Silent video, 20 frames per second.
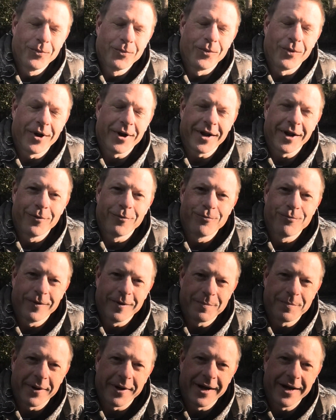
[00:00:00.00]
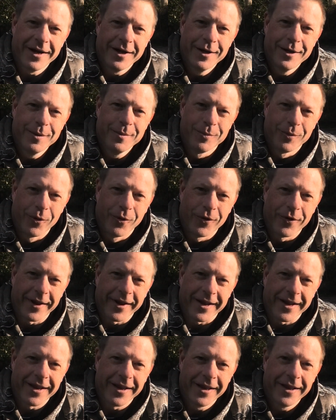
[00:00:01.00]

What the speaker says: What a ripper morning.